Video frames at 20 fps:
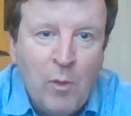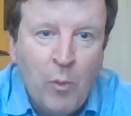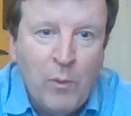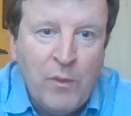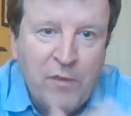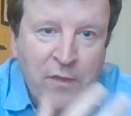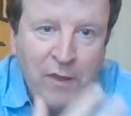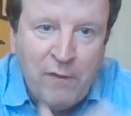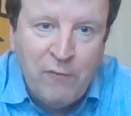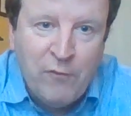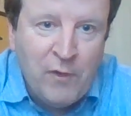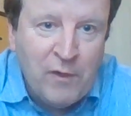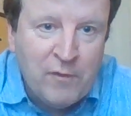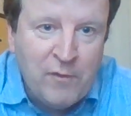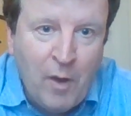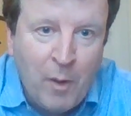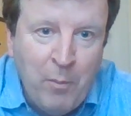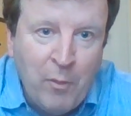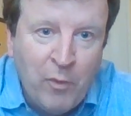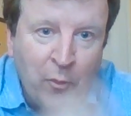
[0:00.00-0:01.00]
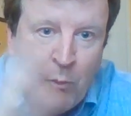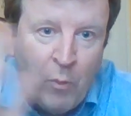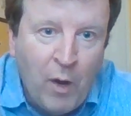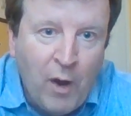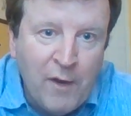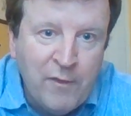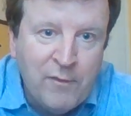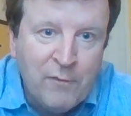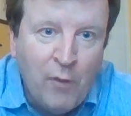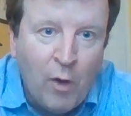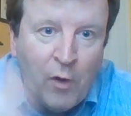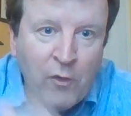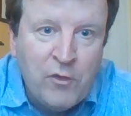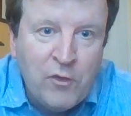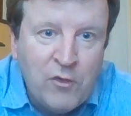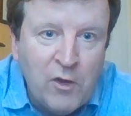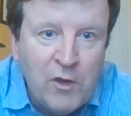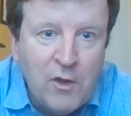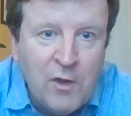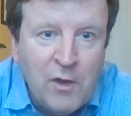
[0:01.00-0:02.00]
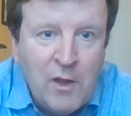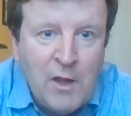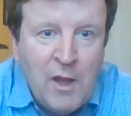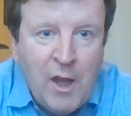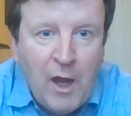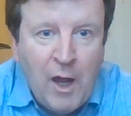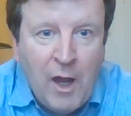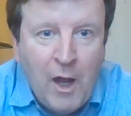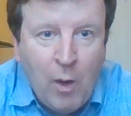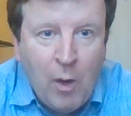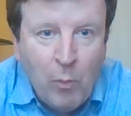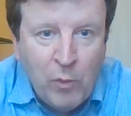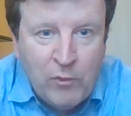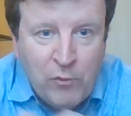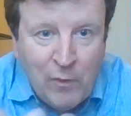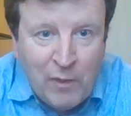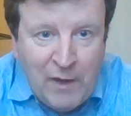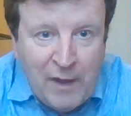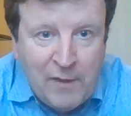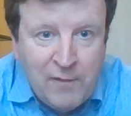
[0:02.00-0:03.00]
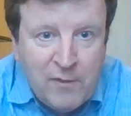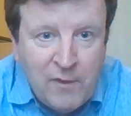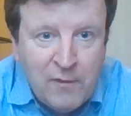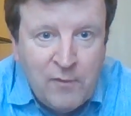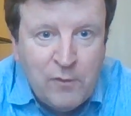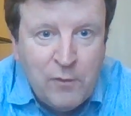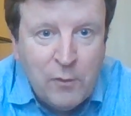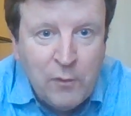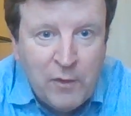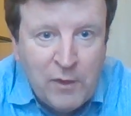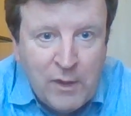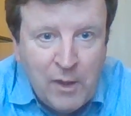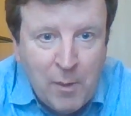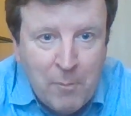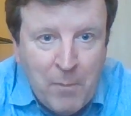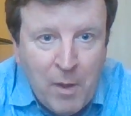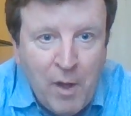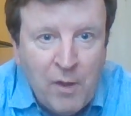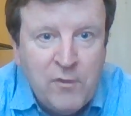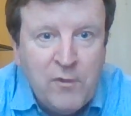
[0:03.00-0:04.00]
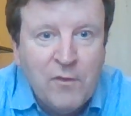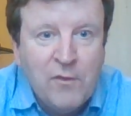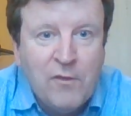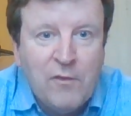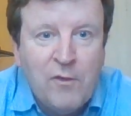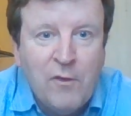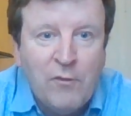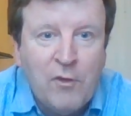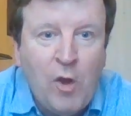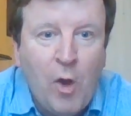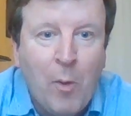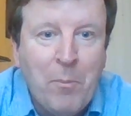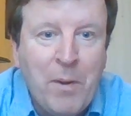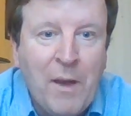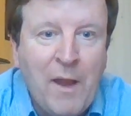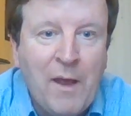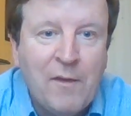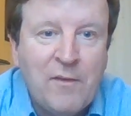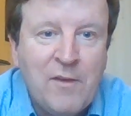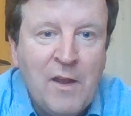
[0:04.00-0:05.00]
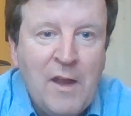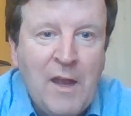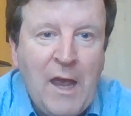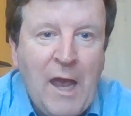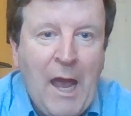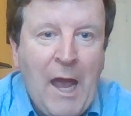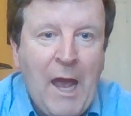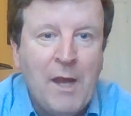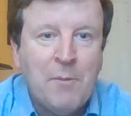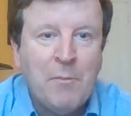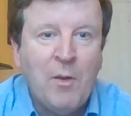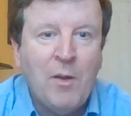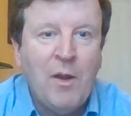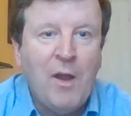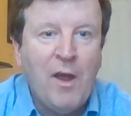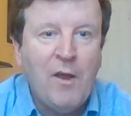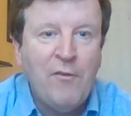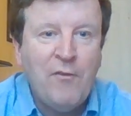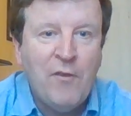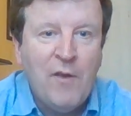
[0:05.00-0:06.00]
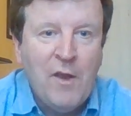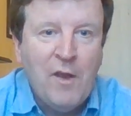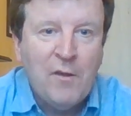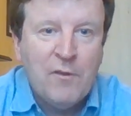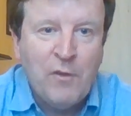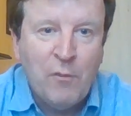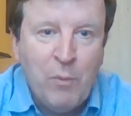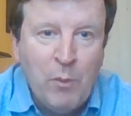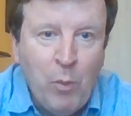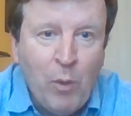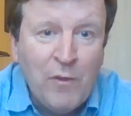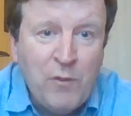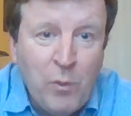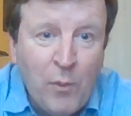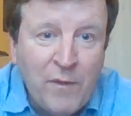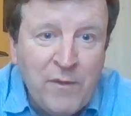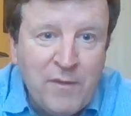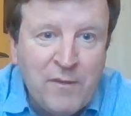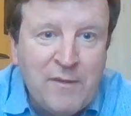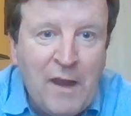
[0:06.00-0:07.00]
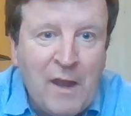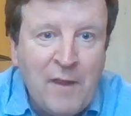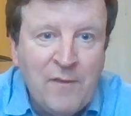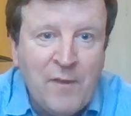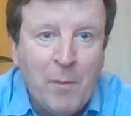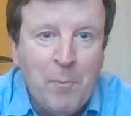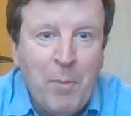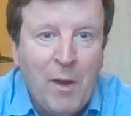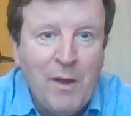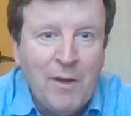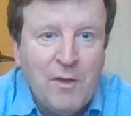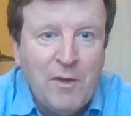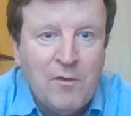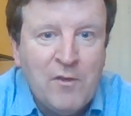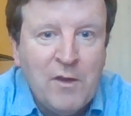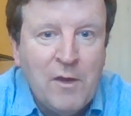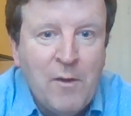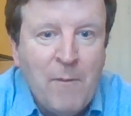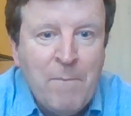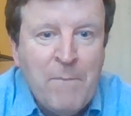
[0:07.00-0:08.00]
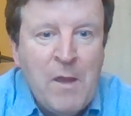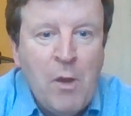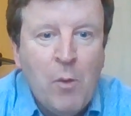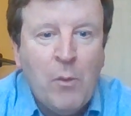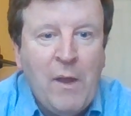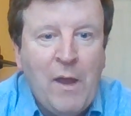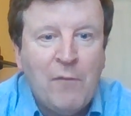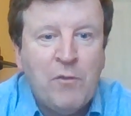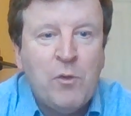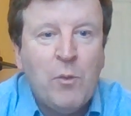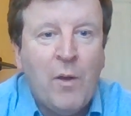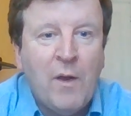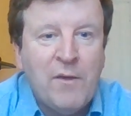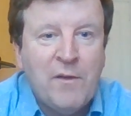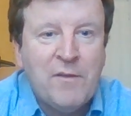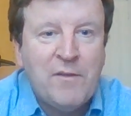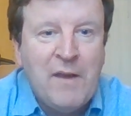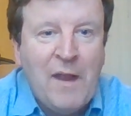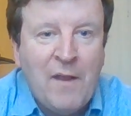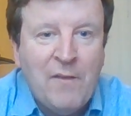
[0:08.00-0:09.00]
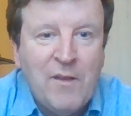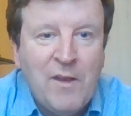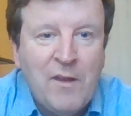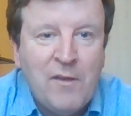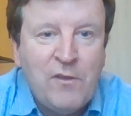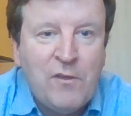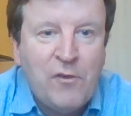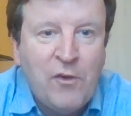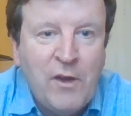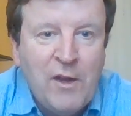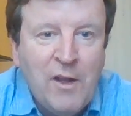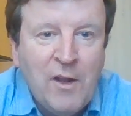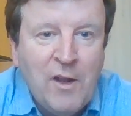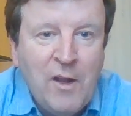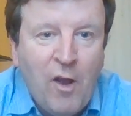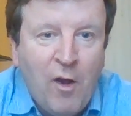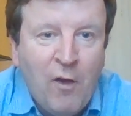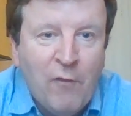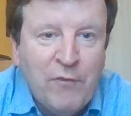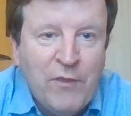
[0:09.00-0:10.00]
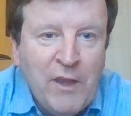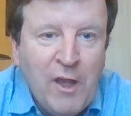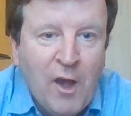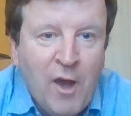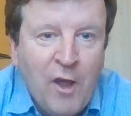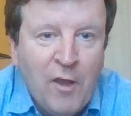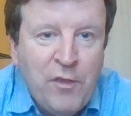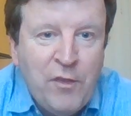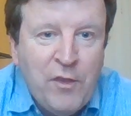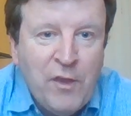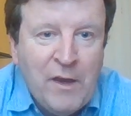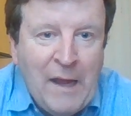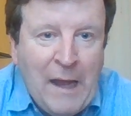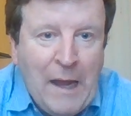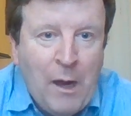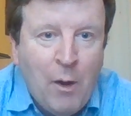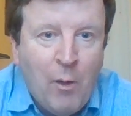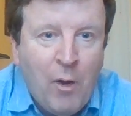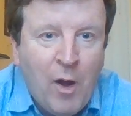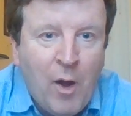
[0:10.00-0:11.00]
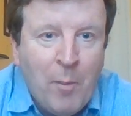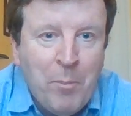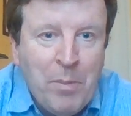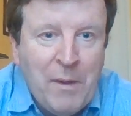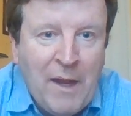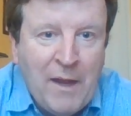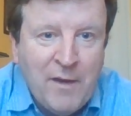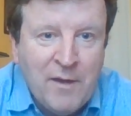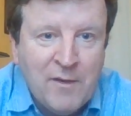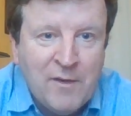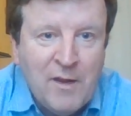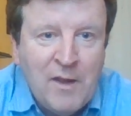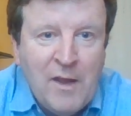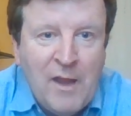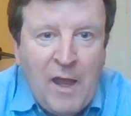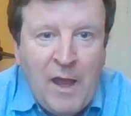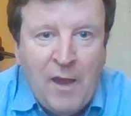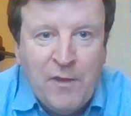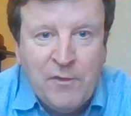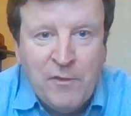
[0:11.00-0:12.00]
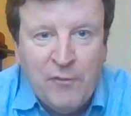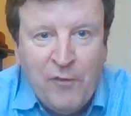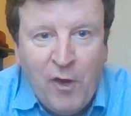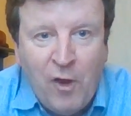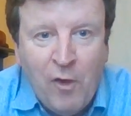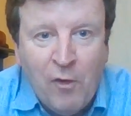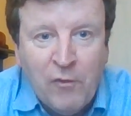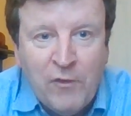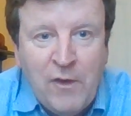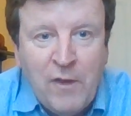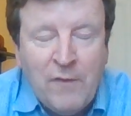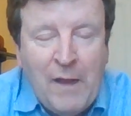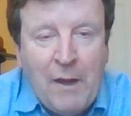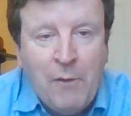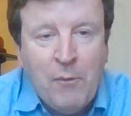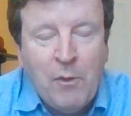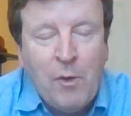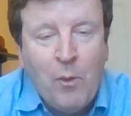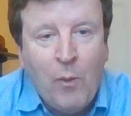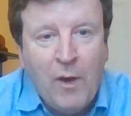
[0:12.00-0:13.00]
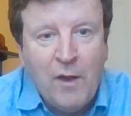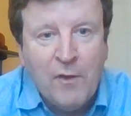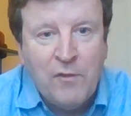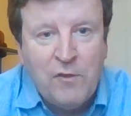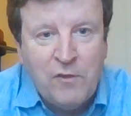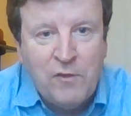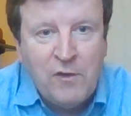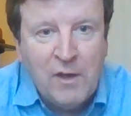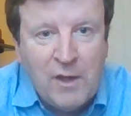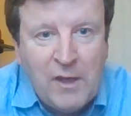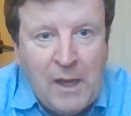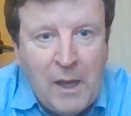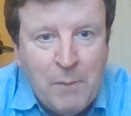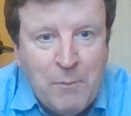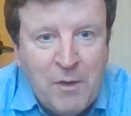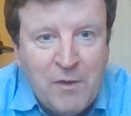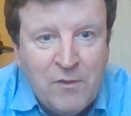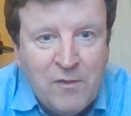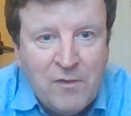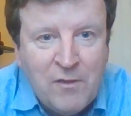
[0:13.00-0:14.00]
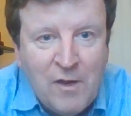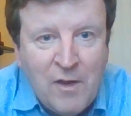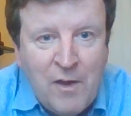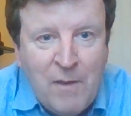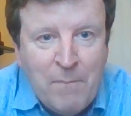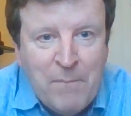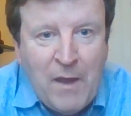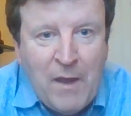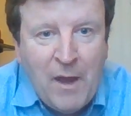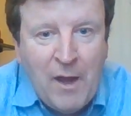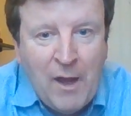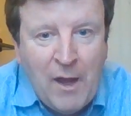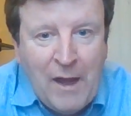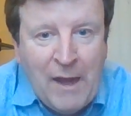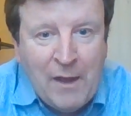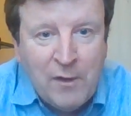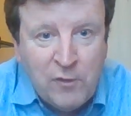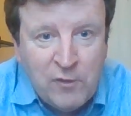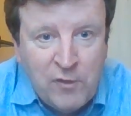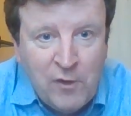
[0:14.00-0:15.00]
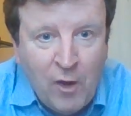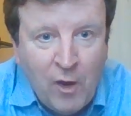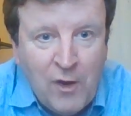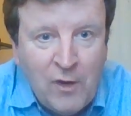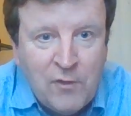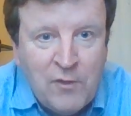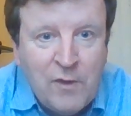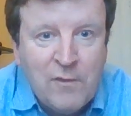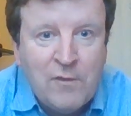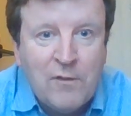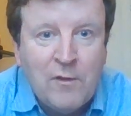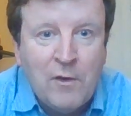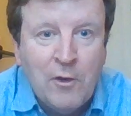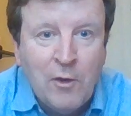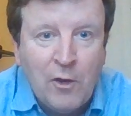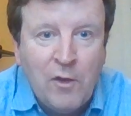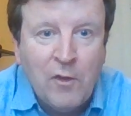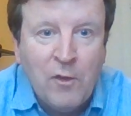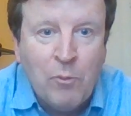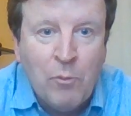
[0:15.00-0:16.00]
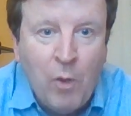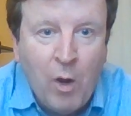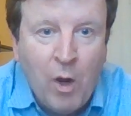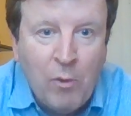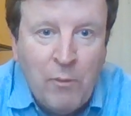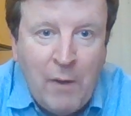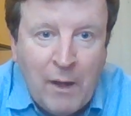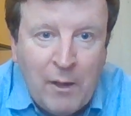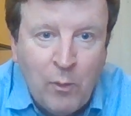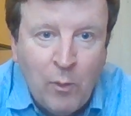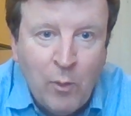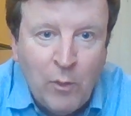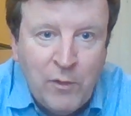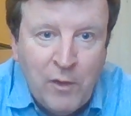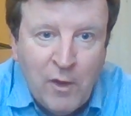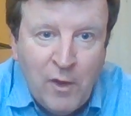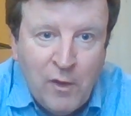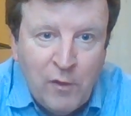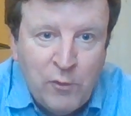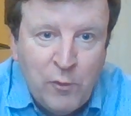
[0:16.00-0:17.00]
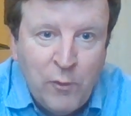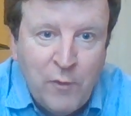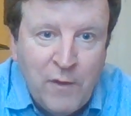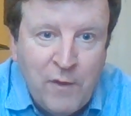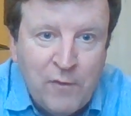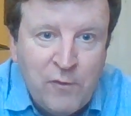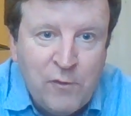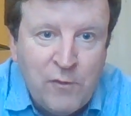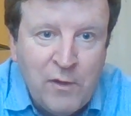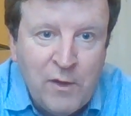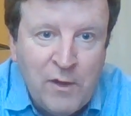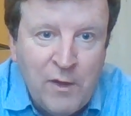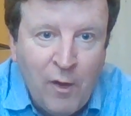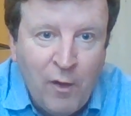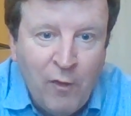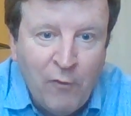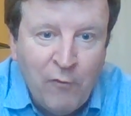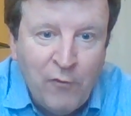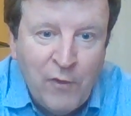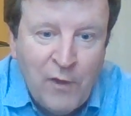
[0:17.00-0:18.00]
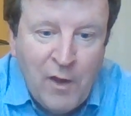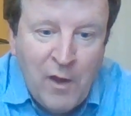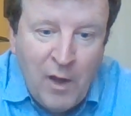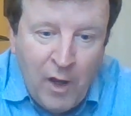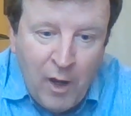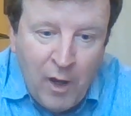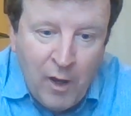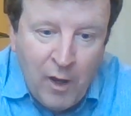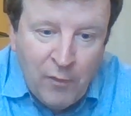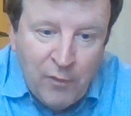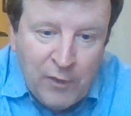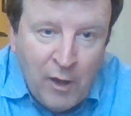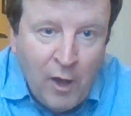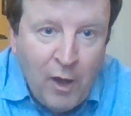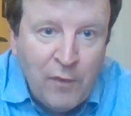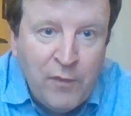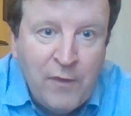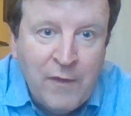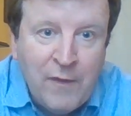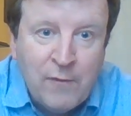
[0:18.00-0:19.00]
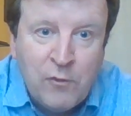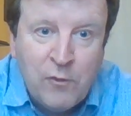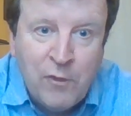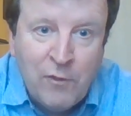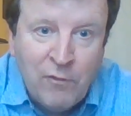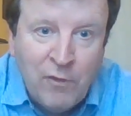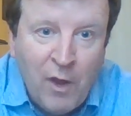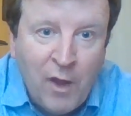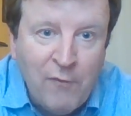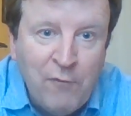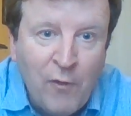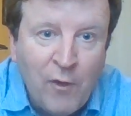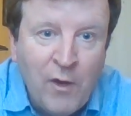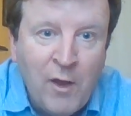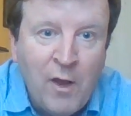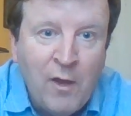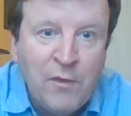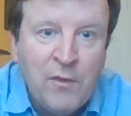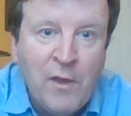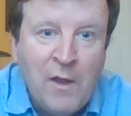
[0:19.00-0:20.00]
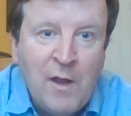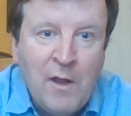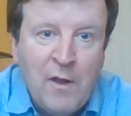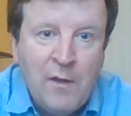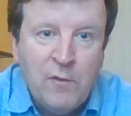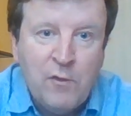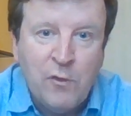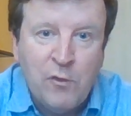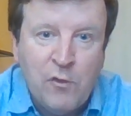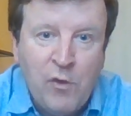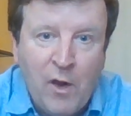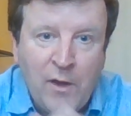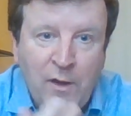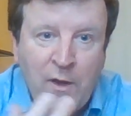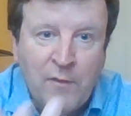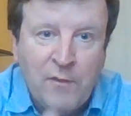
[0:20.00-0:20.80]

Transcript: We think, for example, the rise of oxygen was related to the emergence of complex animal life. So if we want to understand that biology, we have to understand the history of the Earth and how our planet has evolved. And that requires geochemists and geologists to look at the rock record through the history of the Earth, the history of life on Earth, to try and